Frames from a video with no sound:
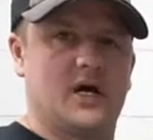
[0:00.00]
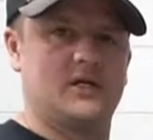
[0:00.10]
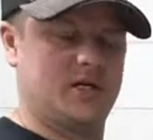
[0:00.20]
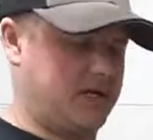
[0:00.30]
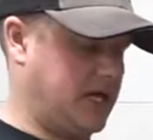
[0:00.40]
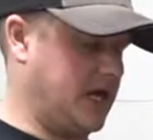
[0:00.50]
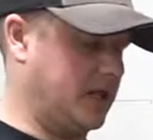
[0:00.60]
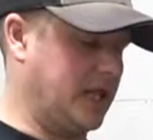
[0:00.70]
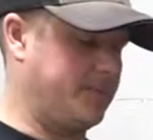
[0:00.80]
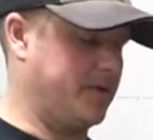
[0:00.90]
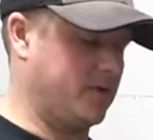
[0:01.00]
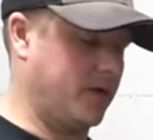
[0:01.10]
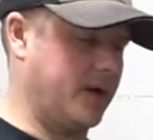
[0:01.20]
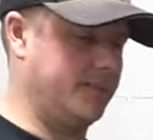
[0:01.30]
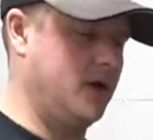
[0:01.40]
onto the lip of the
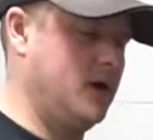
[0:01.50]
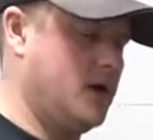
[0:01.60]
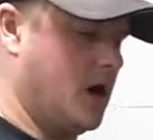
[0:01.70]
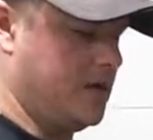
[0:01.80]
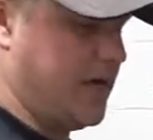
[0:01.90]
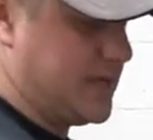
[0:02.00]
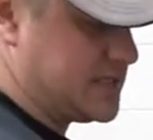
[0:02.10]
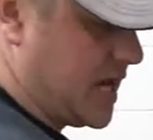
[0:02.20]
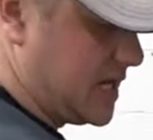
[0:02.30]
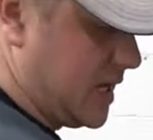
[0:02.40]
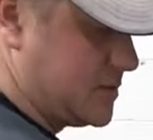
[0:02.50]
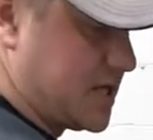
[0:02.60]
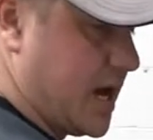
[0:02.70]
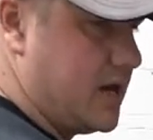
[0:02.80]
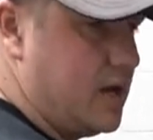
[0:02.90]
rim on the inside and
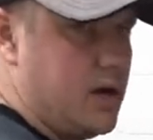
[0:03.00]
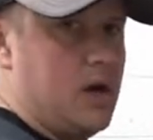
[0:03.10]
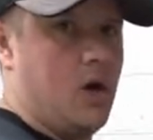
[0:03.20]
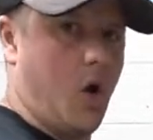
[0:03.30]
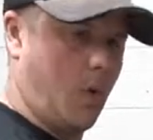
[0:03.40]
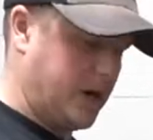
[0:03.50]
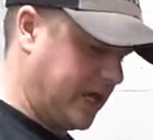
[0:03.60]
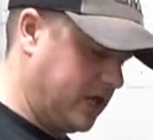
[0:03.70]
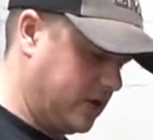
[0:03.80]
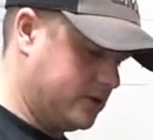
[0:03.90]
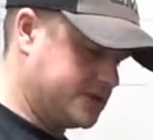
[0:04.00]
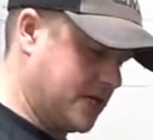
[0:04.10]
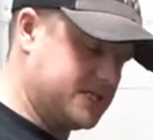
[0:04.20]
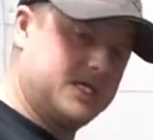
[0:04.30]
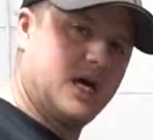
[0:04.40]
outside, or we can use
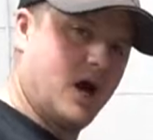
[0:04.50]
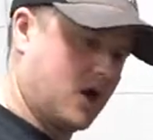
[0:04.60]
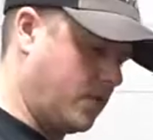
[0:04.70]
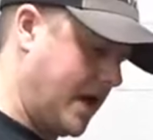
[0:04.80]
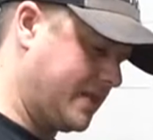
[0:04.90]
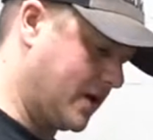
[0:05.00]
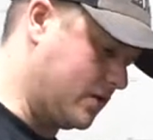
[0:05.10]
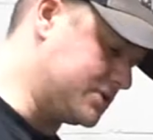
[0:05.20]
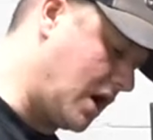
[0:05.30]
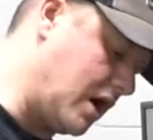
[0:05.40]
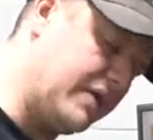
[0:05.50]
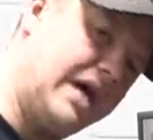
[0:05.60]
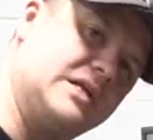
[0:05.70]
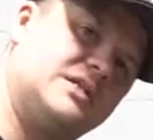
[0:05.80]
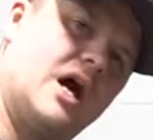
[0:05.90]
a stick-on weight that goes on
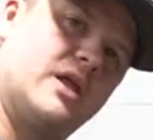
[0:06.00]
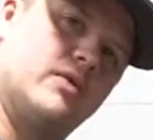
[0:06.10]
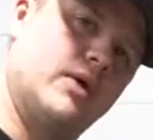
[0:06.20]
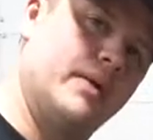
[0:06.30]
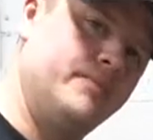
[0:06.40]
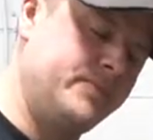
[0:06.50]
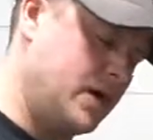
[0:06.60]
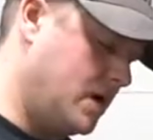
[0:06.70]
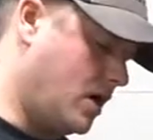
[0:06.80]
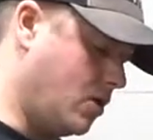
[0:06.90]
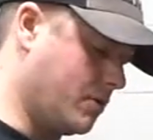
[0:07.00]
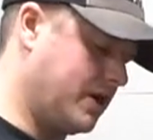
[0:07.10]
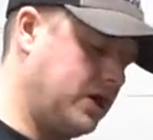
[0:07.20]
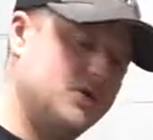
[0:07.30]
the inside of the rim, or we can